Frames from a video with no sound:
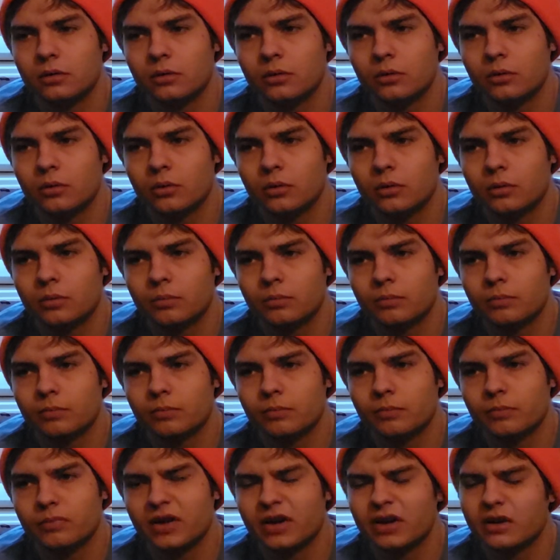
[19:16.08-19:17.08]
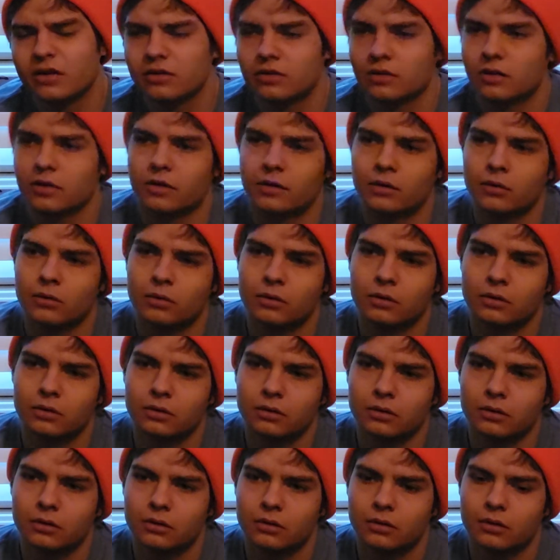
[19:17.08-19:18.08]
Or did I just say that already?
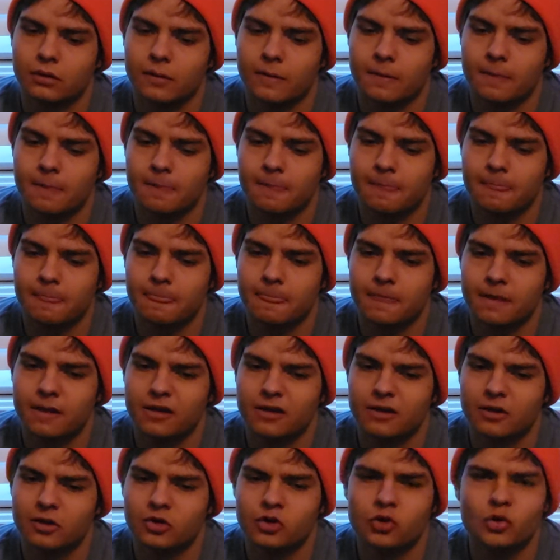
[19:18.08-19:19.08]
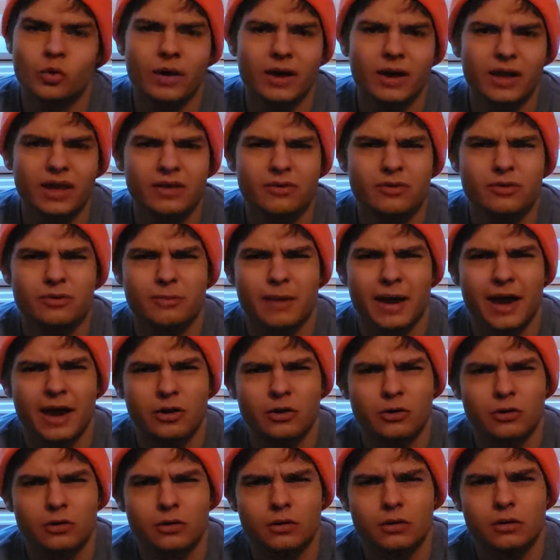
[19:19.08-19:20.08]
Do I even
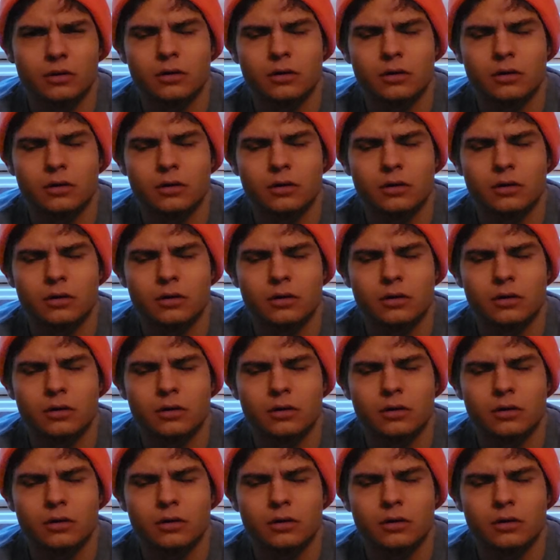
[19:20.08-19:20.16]
matter?